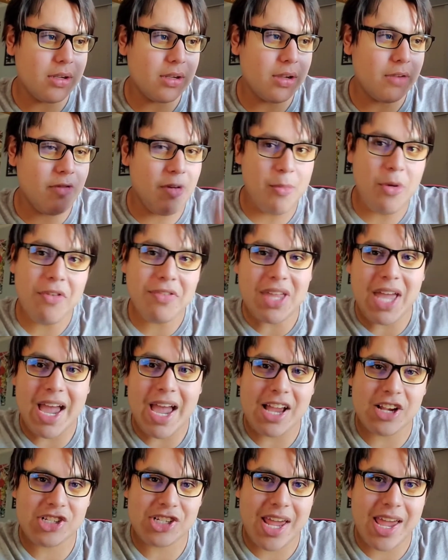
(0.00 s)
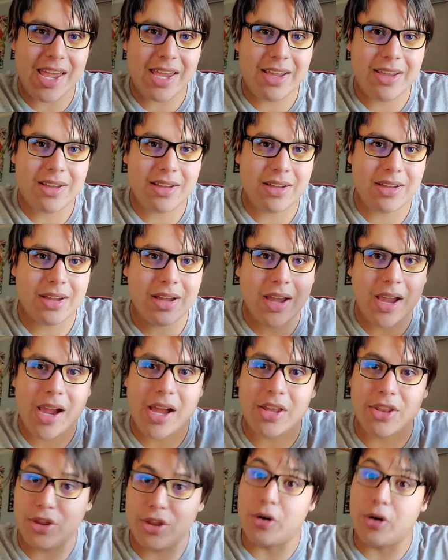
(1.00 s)
remove the hashtag,
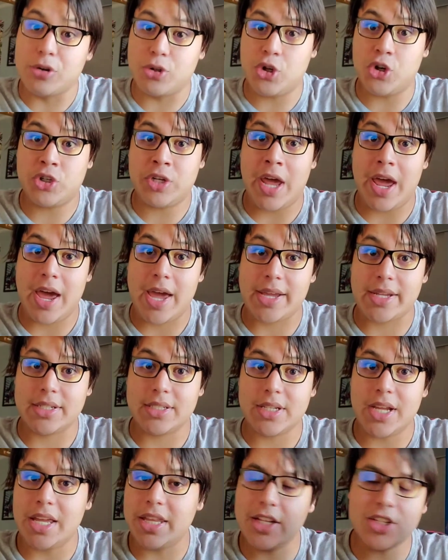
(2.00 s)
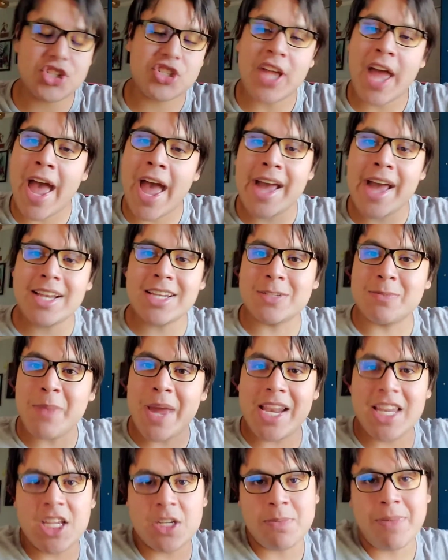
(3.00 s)
those are your tags, and then just add as
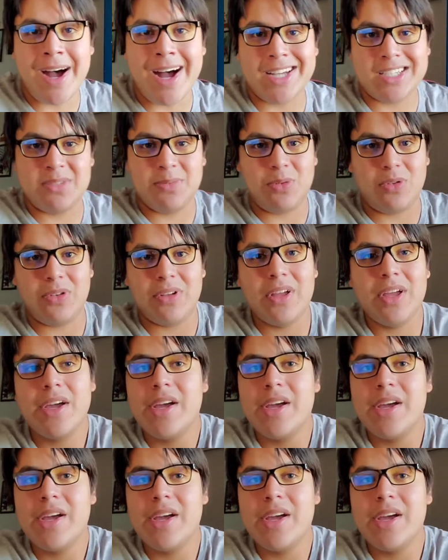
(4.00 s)
many as possible.